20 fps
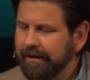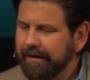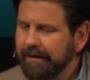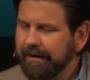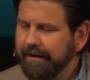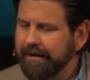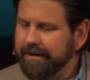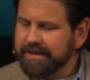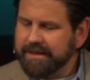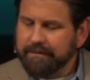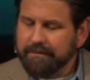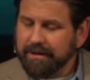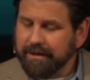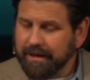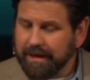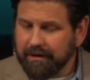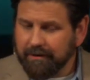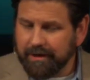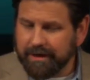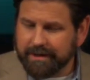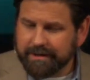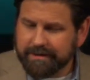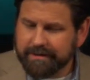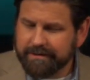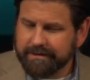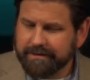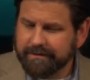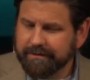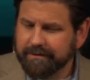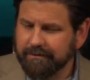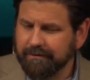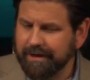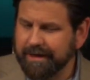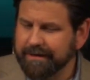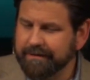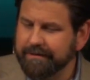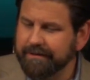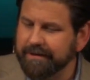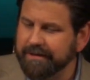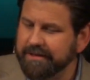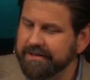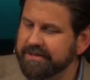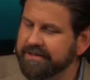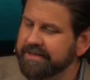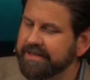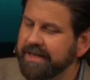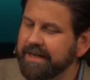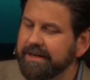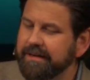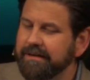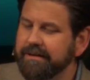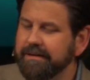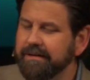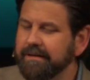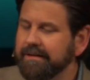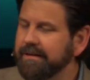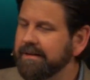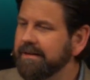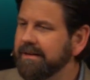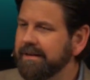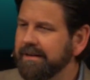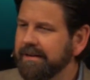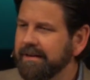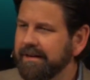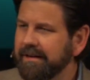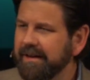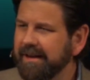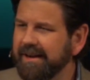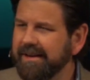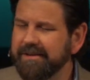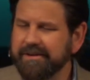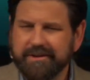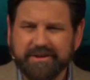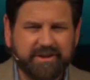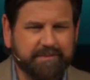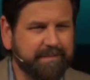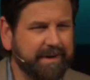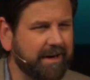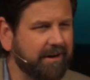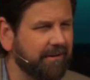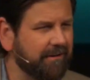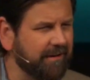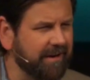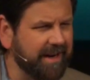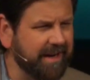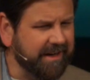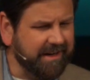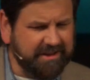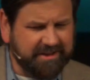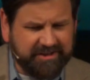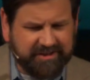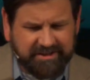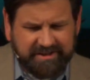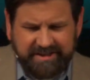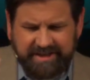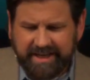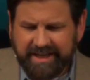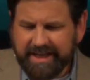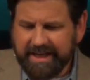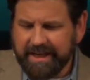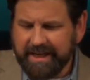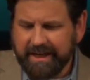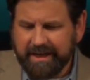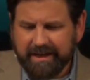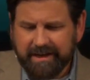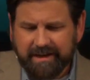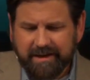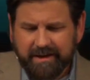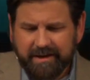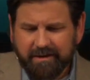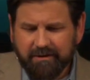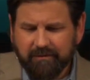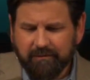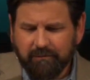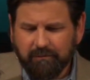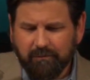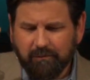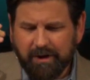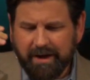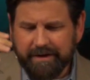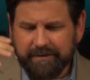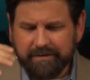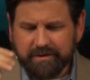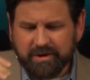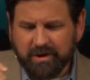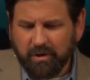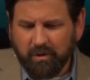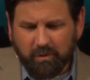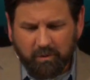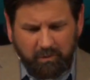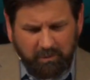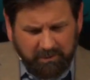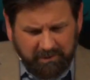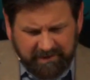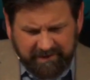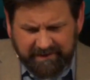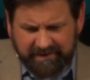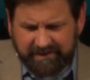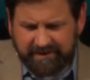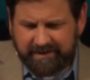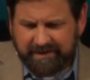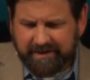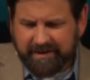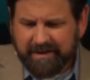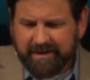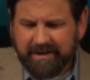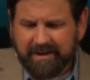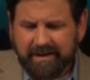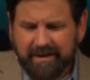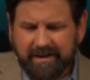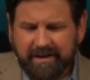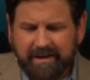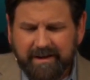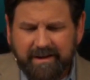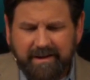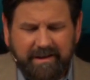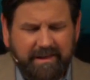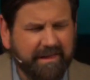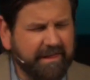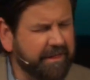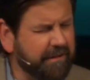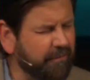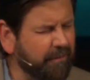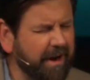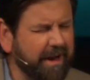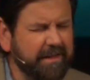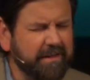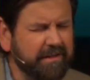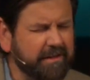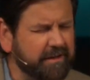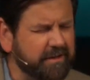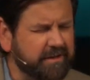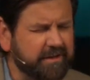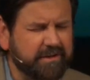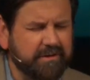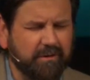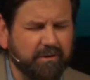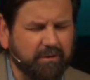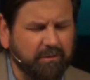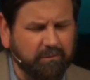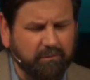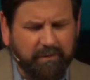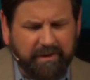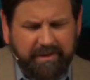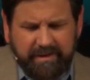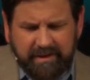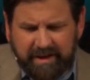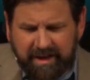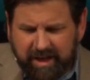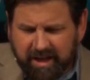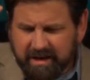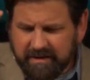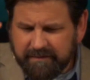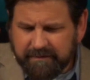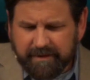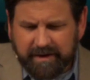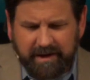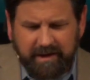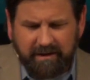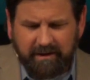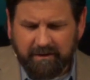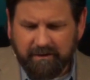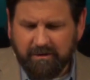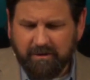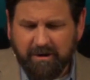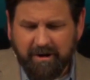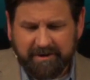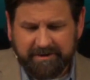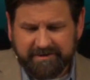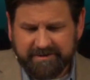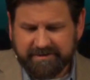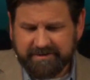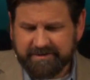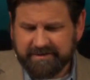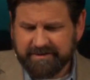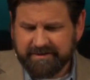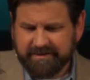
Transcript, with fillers: and some of the lyrics go like this Sin and despair, like a sea, waves cold, threaten the soul with infinite loss